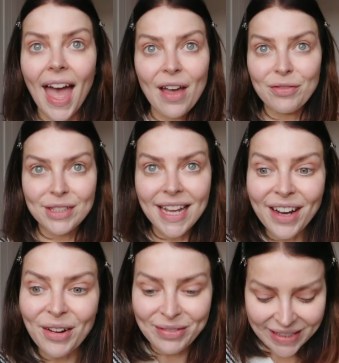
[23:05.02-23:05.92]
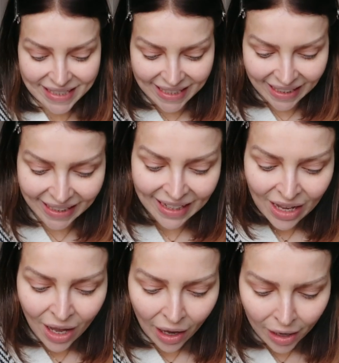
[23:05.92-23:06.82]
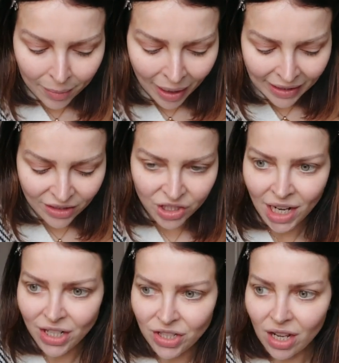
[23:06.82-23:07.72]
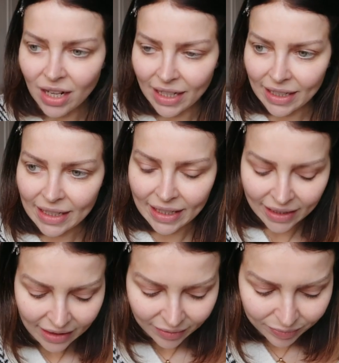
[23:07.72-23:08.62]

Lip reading: every day, obviously. And it's changed a lot lately.